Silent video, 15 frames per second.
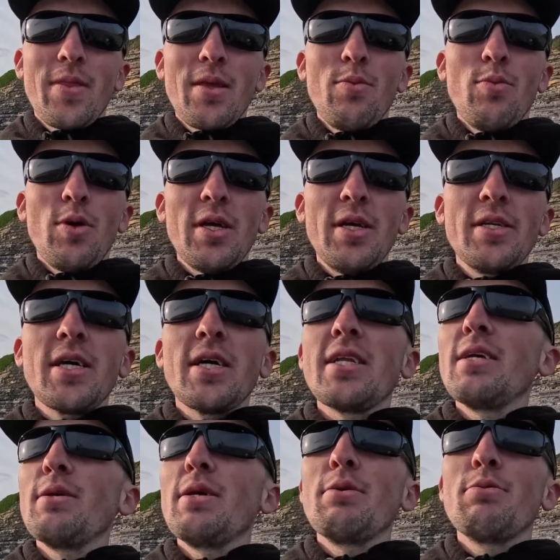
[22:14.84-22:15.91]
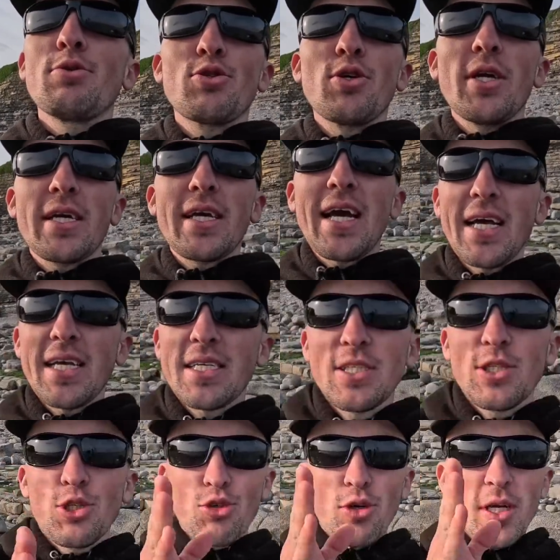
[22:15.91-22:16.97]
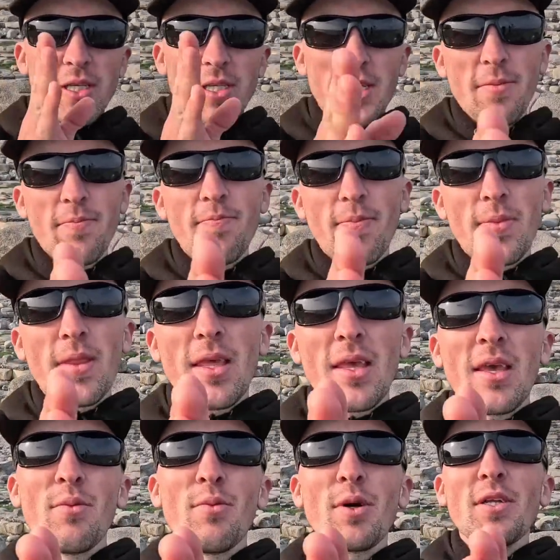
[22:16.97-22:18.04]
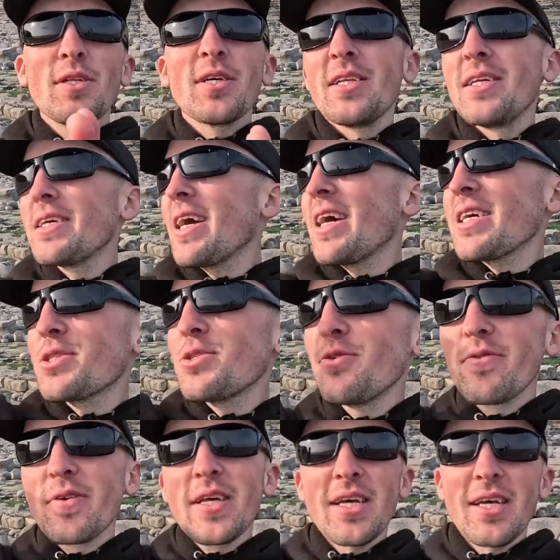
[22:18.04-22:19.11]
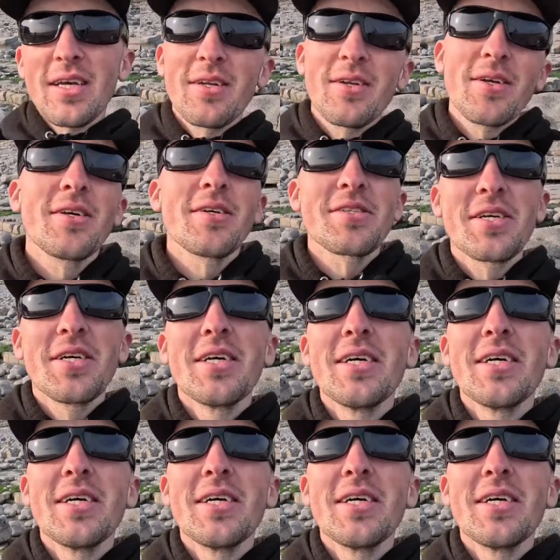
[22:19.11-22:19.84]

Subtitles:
What he done? He was trying to cast straight. And what he done? He cast over there like this,